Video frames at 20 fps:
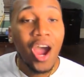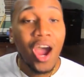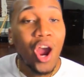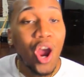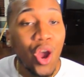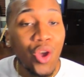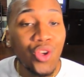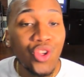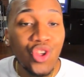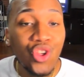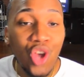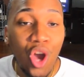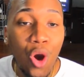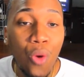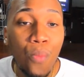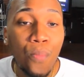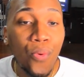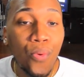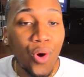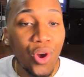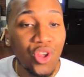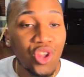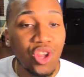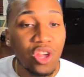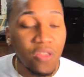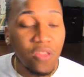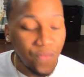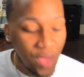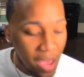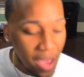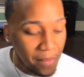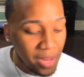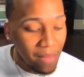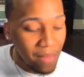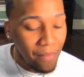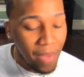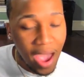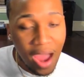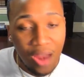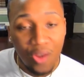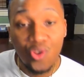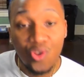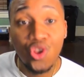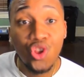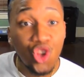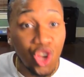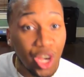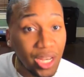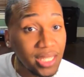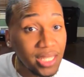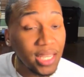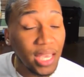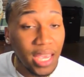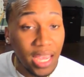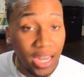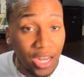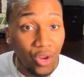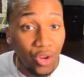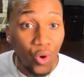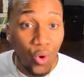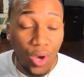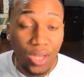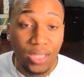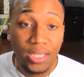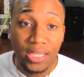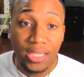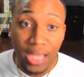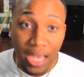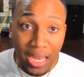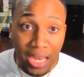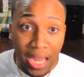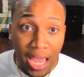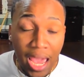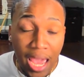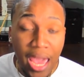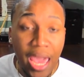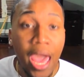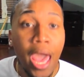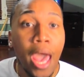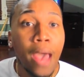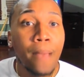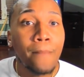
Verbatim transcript: her show, Porsha's Family Matters, just ended on Sunday.